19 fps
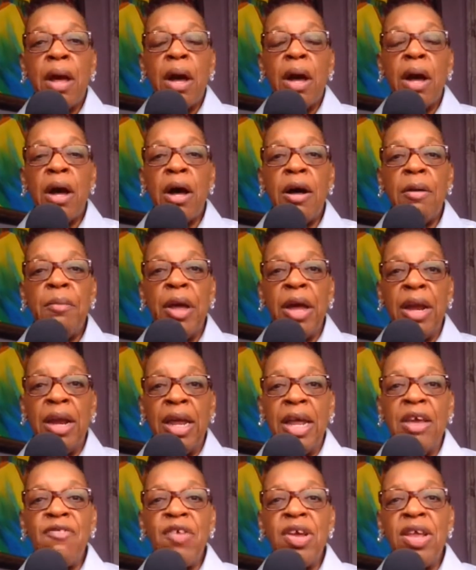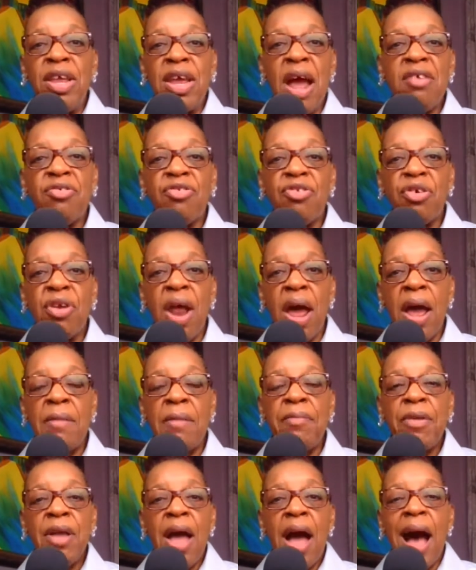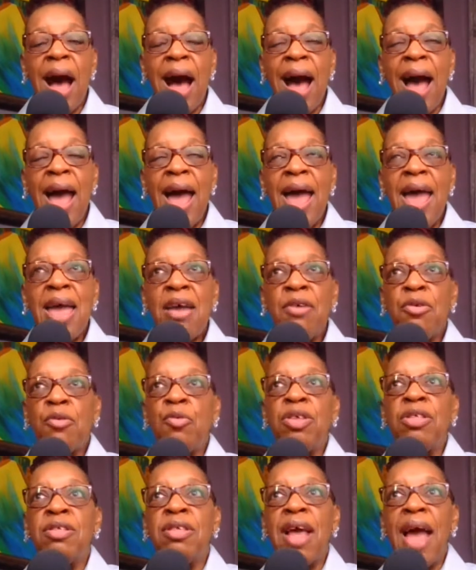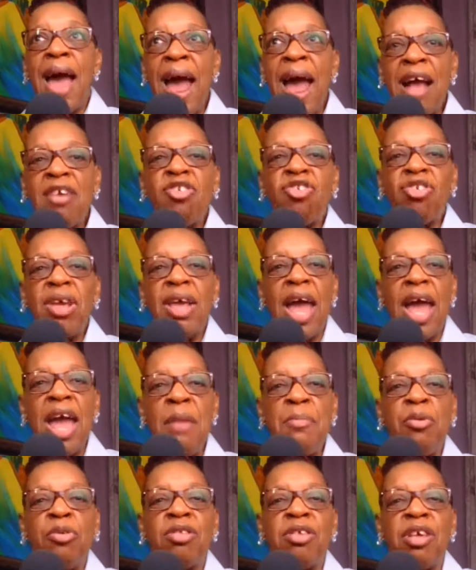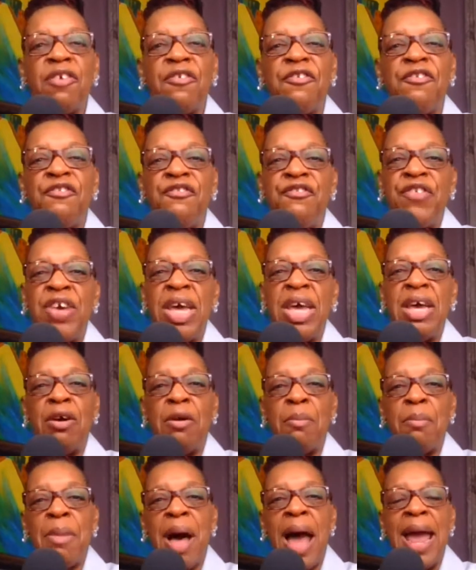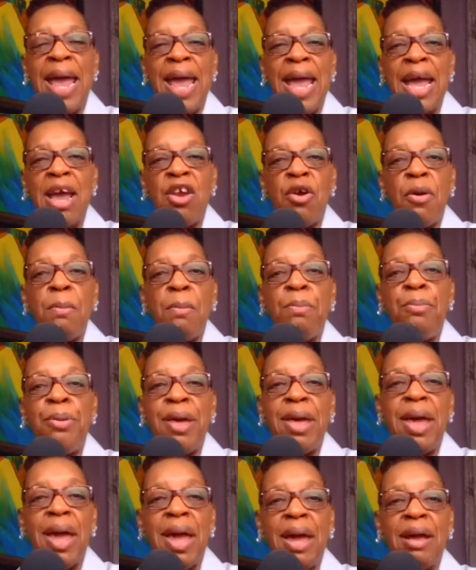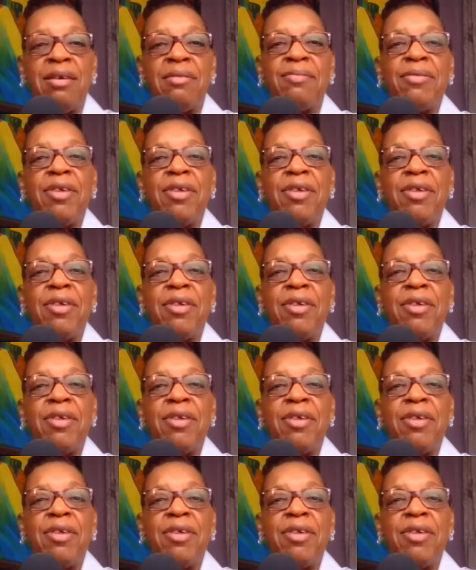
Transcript: and even yesterday, I was actually able to feel my inner being